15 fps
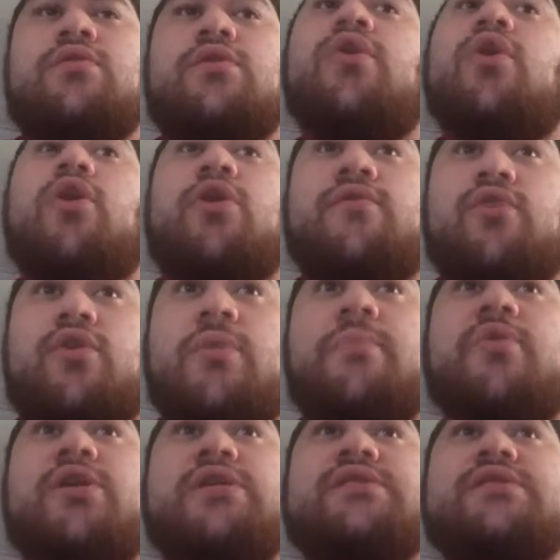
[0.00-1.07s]
Lord
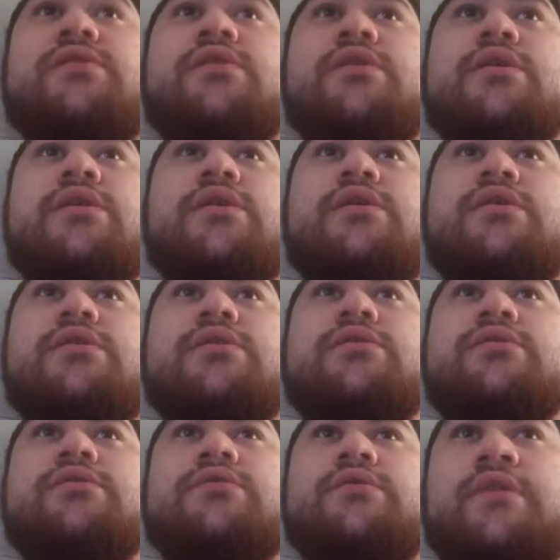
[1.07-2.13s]
Voldemort.
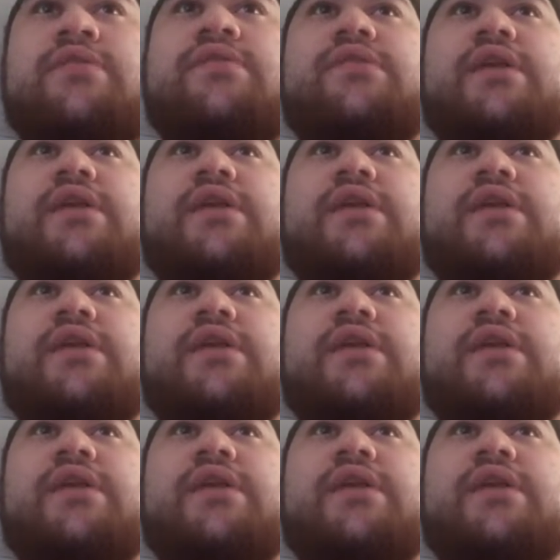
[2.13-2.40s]
This